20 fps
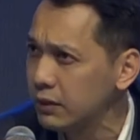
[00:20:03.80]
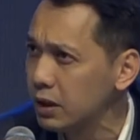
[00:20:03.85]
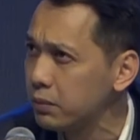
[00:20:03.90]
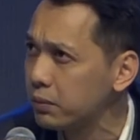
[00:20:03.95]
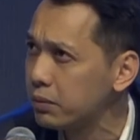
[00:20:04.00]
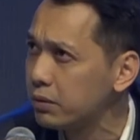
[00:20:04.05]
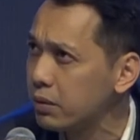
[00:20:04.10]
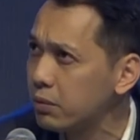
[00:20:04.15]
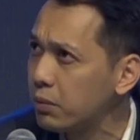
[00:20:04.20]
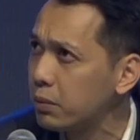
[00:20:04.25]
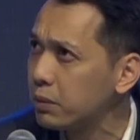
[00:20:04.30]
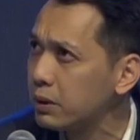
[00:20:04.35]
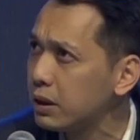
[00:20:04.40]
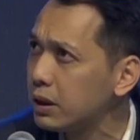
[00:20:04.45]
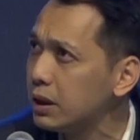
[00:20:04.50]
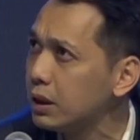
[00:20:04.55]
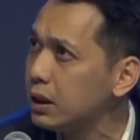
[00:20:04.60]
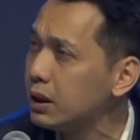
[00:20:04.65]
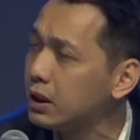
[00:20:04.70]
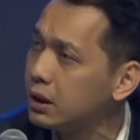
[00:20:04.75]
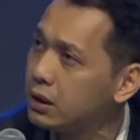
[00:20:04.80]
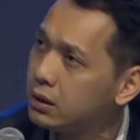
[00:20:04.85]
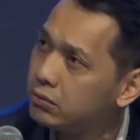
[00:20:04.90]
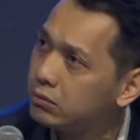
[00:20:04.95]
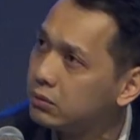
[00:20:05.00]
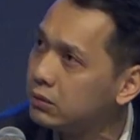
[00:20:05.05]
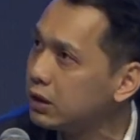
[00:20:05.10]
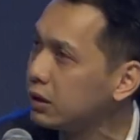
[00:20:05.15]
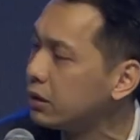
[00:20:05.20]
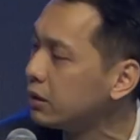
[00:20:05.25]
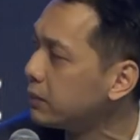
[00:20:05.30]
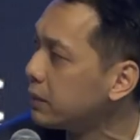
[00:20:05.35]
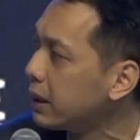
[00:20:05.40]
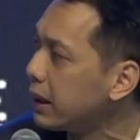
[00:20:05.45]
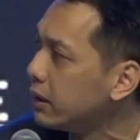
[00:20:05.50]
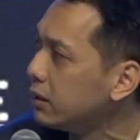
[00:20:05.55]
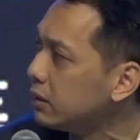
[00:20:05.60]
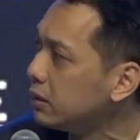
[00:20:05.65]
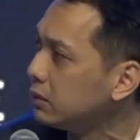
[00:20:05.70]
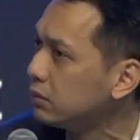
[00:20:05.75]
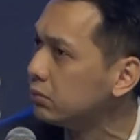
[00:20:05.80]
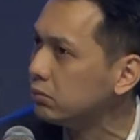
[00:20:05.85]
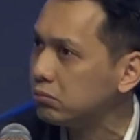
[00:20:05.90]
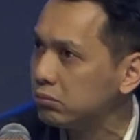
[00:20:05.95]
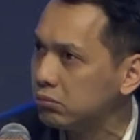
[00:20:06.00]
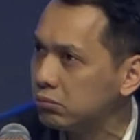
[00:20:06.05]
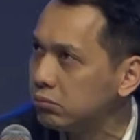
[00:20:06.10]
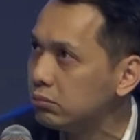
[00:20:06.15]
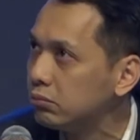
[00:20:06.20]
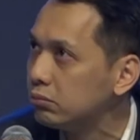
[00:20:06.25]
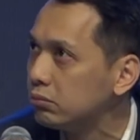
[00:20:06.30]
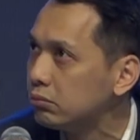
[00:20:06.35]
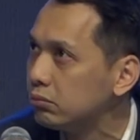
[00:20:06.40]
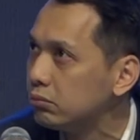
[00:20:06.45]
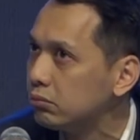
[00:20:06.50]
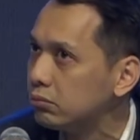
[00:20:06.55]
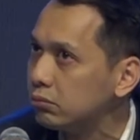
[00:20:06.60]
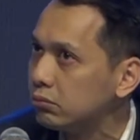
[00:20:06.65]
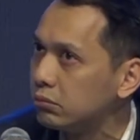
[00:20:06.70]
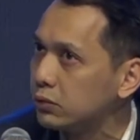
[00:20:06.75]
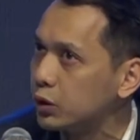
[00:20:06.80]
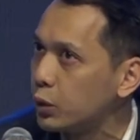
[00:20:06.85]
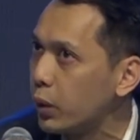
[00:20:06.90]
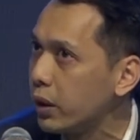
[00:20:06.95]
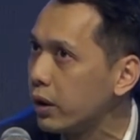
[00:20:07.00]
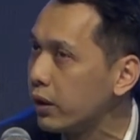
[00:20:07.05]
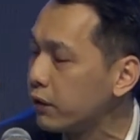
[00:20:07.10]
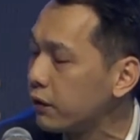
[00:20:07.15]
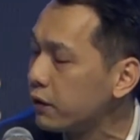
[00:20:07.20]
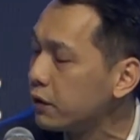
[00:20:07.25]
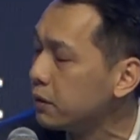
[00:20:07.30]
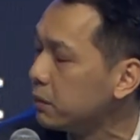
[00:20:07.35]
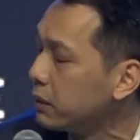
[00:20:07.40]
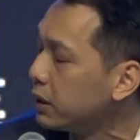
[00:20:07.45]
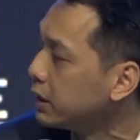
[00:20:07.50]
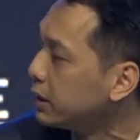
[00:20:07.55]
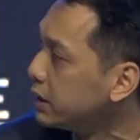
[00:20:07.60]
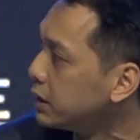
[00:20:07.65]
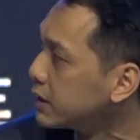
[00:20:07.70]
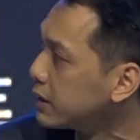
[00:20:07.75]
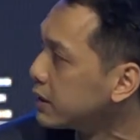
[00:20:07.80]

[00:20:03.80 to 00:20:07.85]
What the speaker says: Probably, you know, about 20 to 30 million.